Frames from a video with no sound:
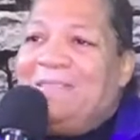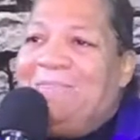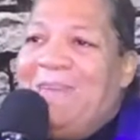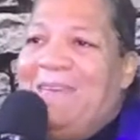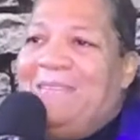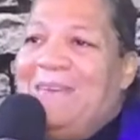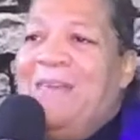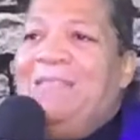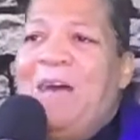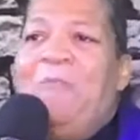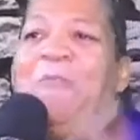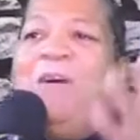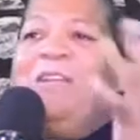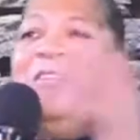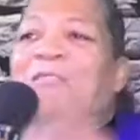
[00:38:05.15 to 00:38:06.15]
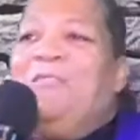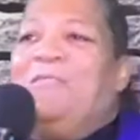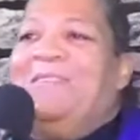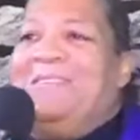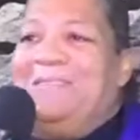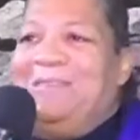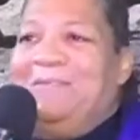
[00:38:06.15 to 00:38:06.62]
space. Now what are you
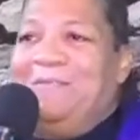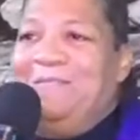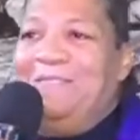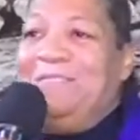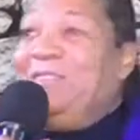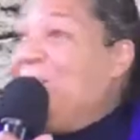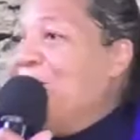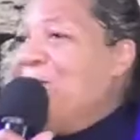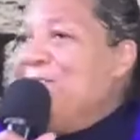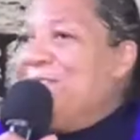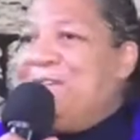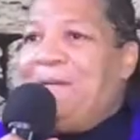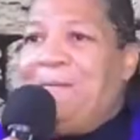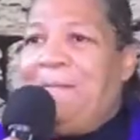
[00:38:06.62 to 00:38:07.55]
going to do, church?